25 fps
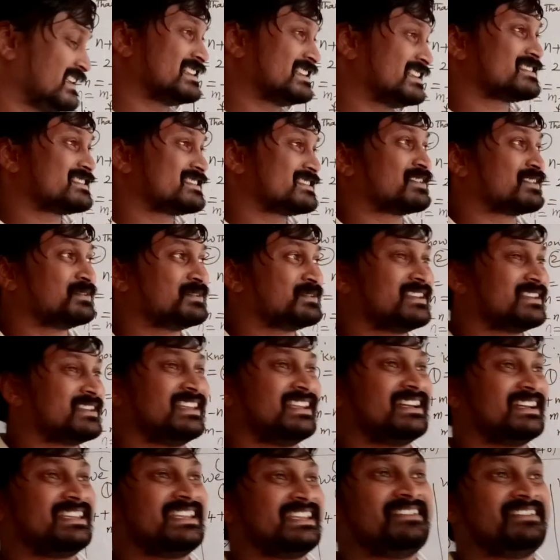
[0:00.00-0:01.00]
Vakuntala
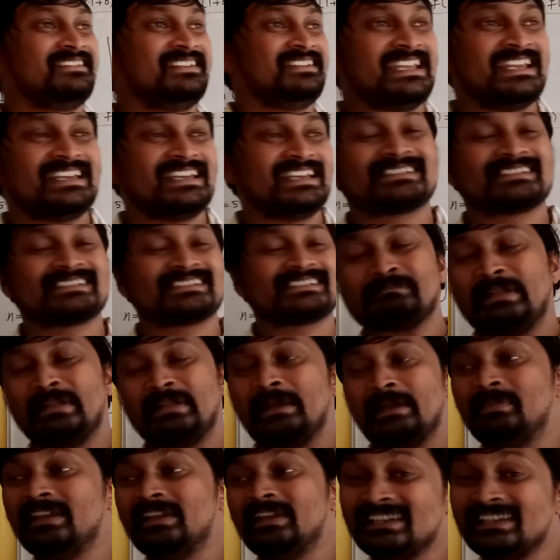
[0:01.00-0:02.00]
Devi. Yes,
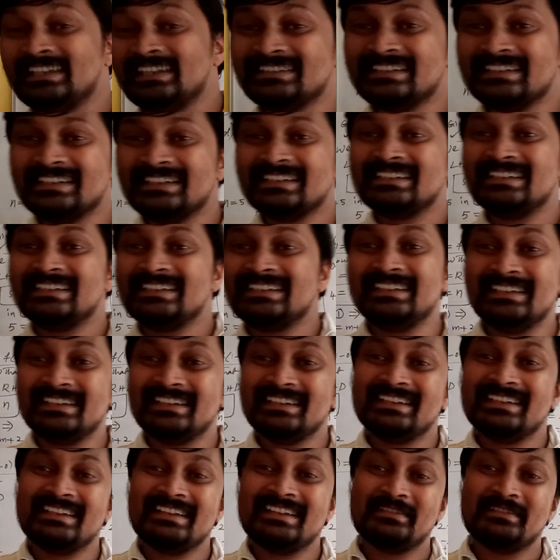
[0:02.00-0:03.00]
maybe
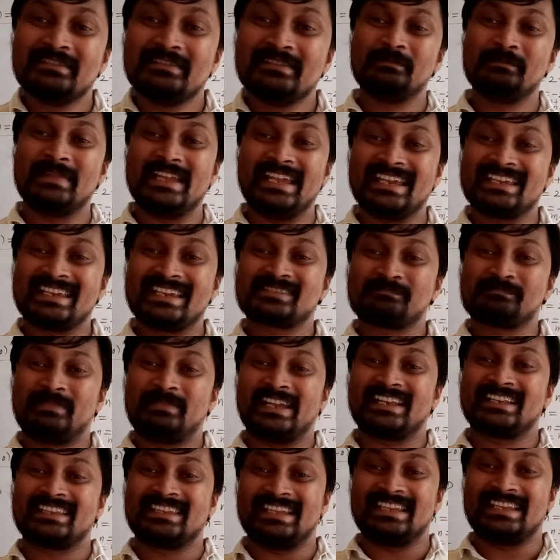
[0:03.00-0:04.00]
we may expect
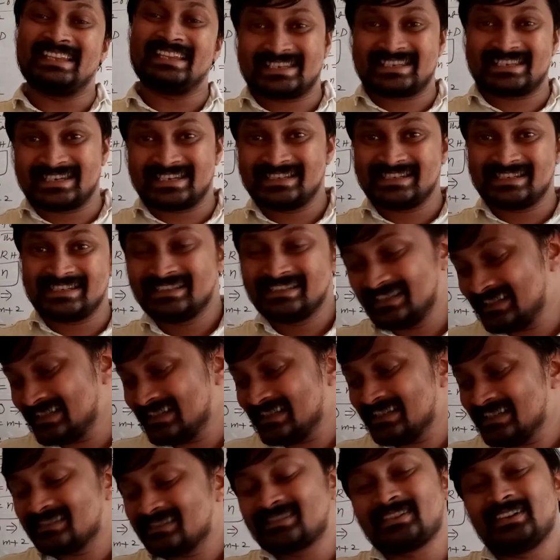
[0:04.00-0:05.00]
that.
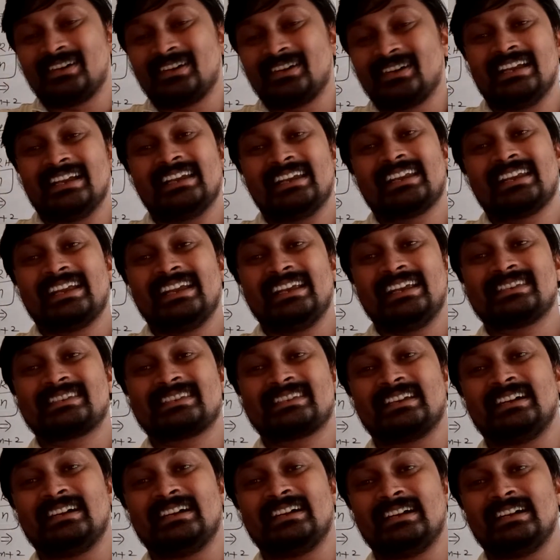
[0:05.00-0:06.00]
So, all right,
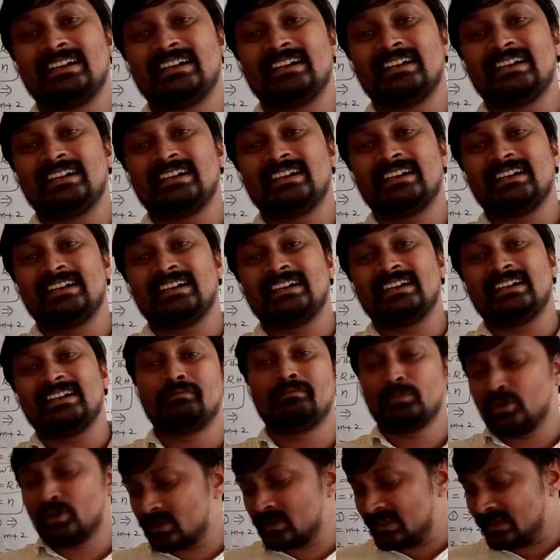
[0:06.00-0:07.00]
one
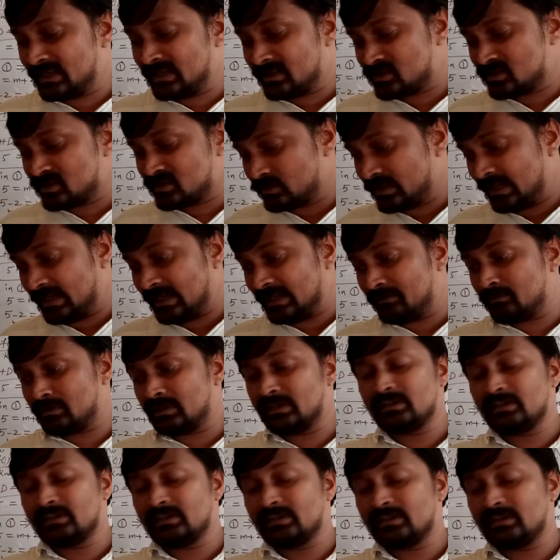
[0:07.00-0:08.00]
more thing today I want
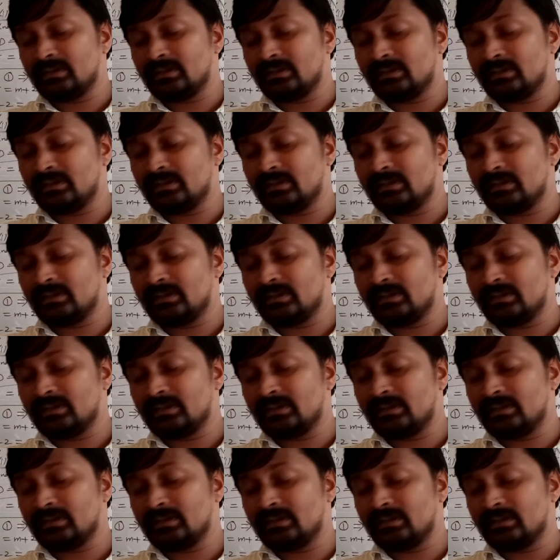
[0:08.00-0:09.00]
to tell to you.
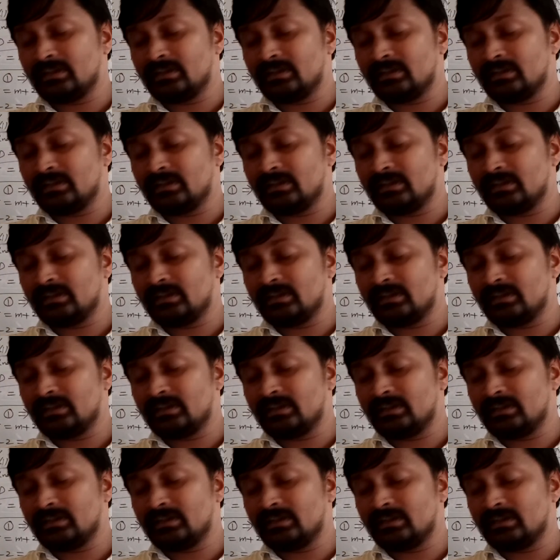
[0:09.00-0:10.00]
See, first
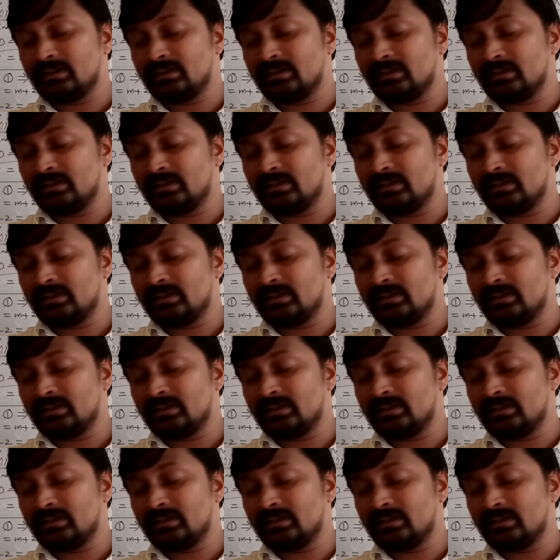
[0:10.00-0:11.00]
we are going to
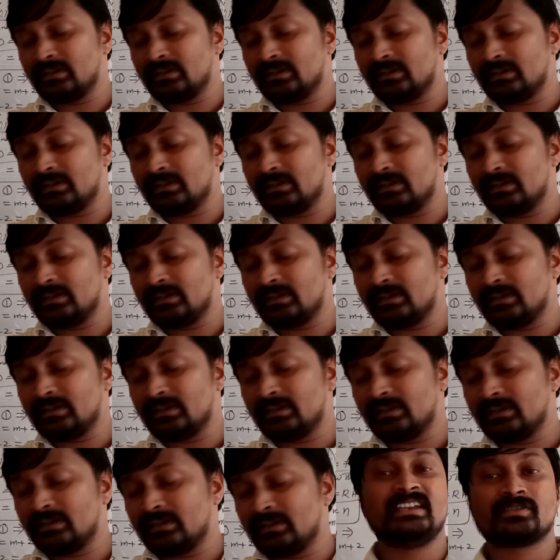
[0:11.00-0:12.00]
complete all
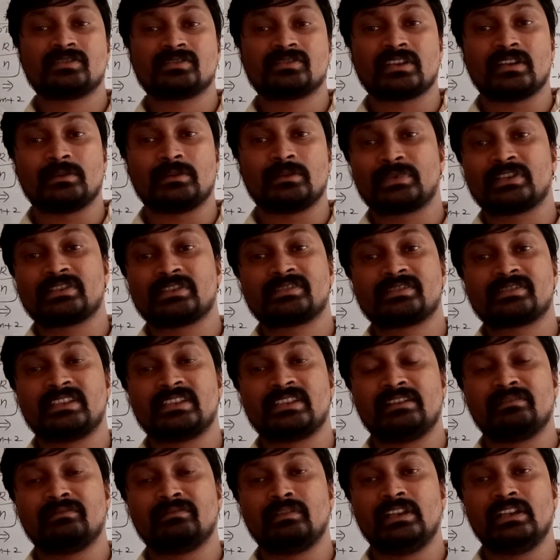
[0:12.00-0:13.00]
the easiest
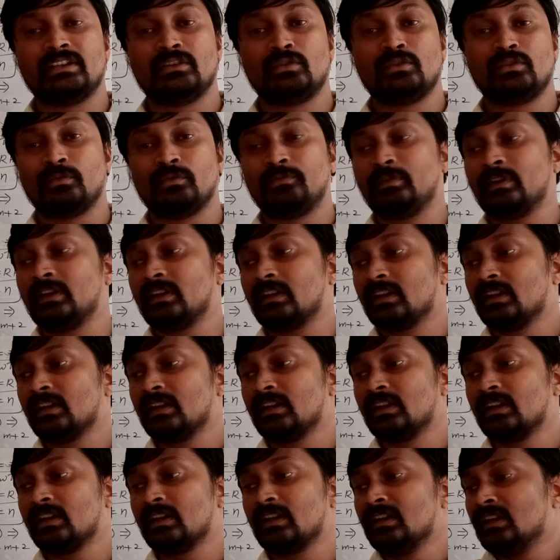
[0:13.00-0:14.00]
chapters, then we'll go
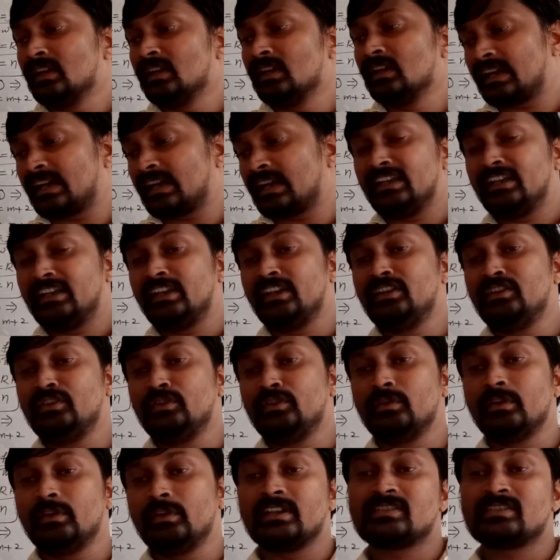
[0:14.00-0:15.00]
for
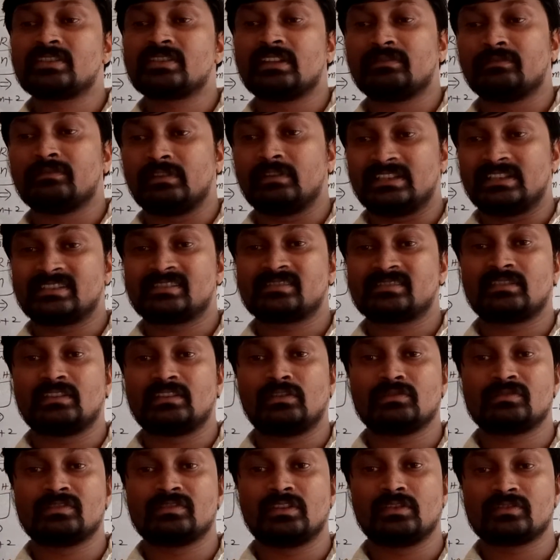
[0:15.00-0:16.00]
continuation ones.
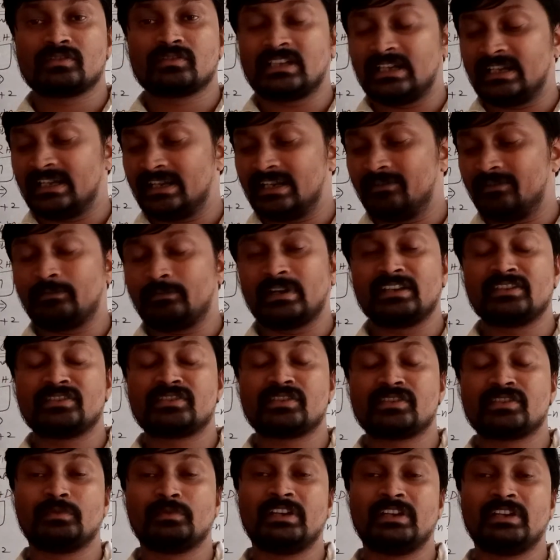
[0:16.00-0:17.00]
Those are
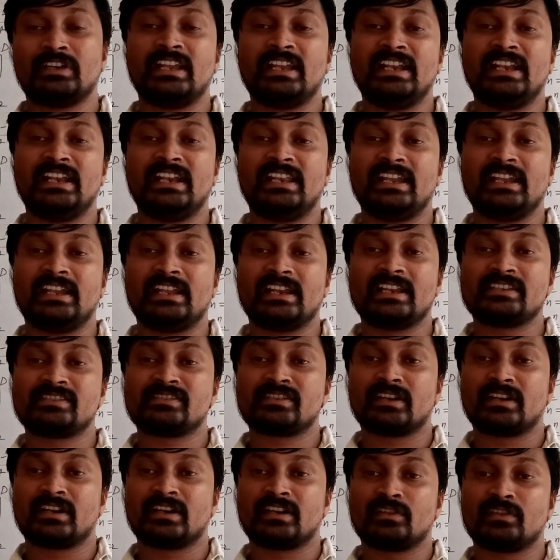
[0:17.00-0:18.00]
differentiability,
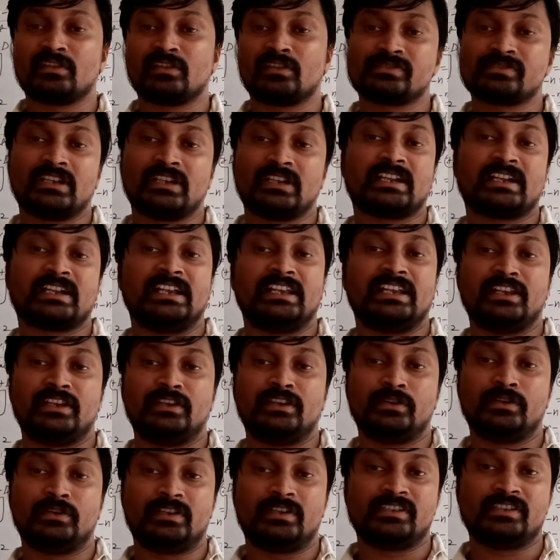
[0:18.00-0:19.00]
integration, and those are
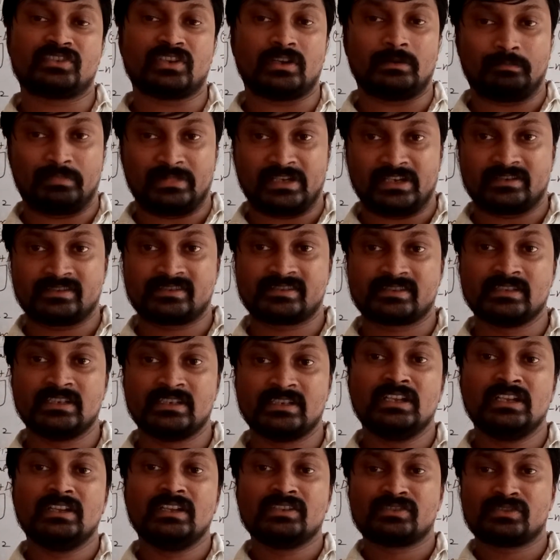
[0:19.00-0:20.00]
continuity chapters.
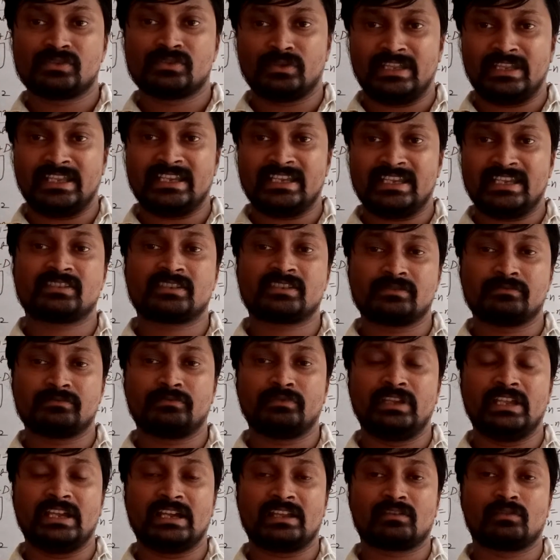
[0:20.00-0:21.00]
So, next
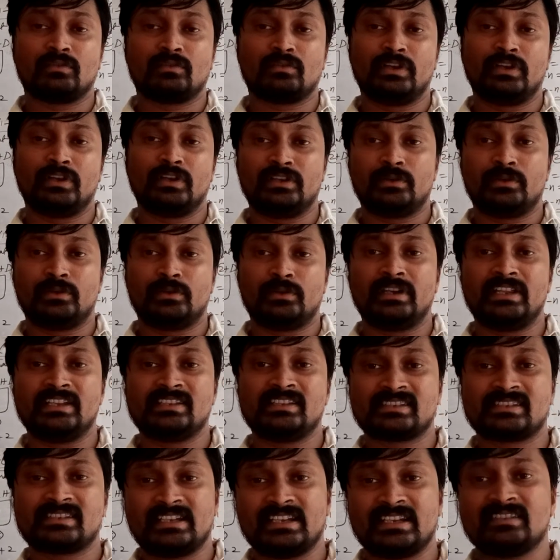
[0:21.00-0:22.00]
we are going to
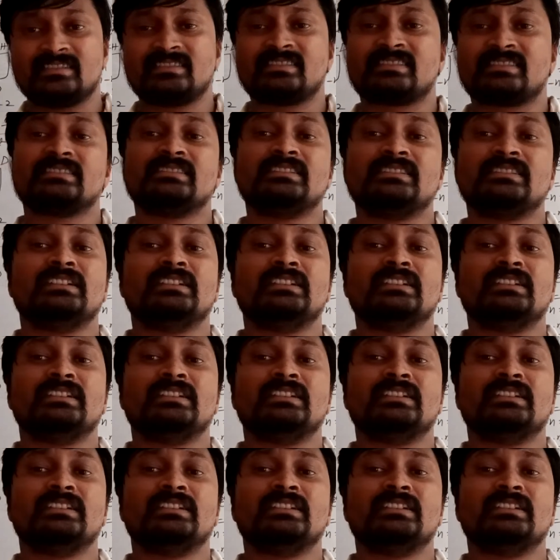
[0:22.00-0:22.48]
discuss